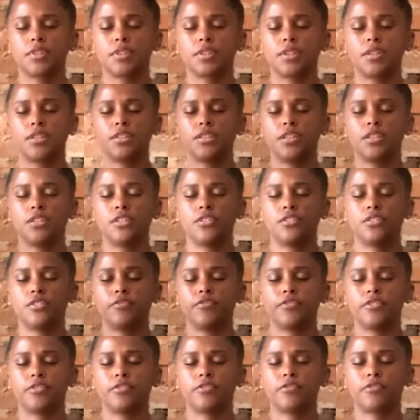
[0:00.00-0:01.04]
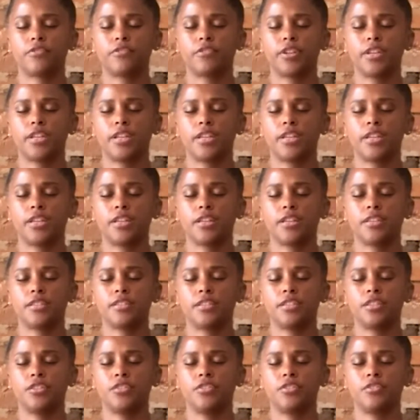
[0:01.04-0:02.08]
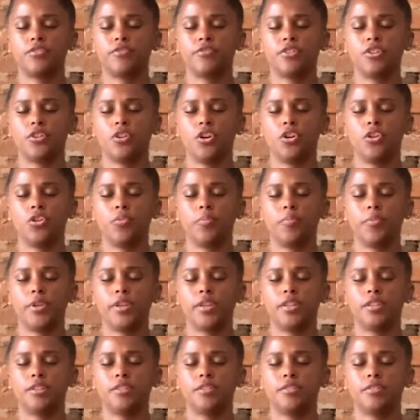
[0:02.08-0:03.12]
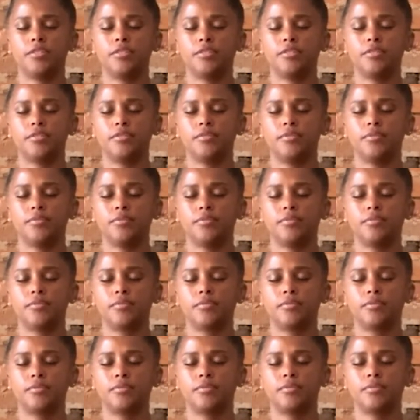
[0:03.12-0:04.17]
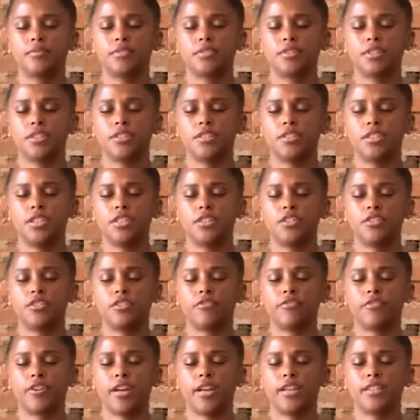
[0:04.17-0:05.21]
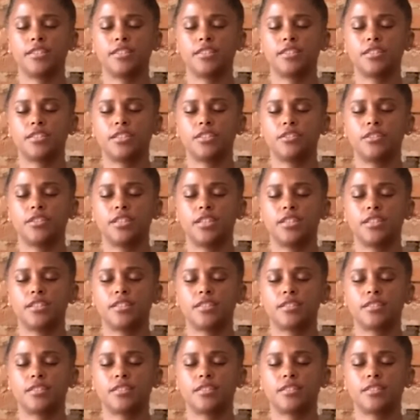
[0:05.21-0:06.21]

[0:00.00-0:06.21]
Continue to feel free and continue to feel open. Continue to find stillness.